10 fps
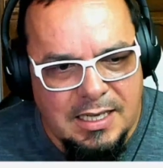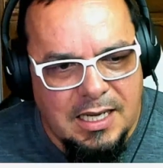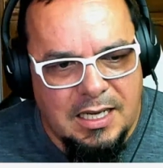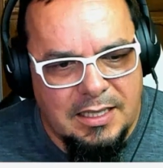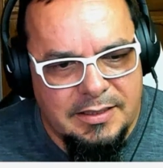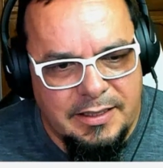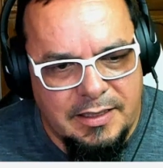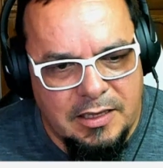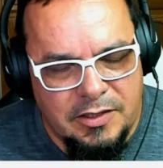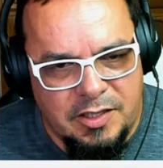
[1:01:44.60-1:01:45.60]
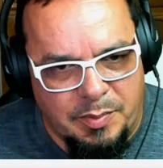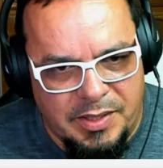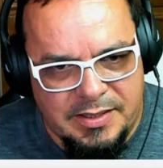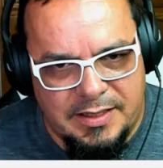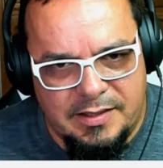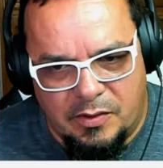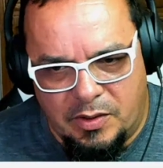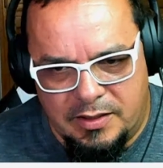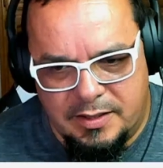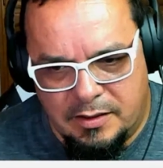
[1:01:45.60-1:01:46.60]
until you close your business
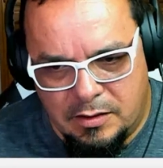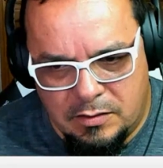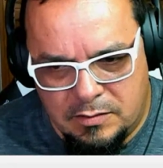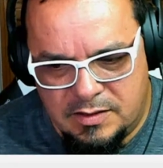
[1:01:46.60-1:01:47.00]
or until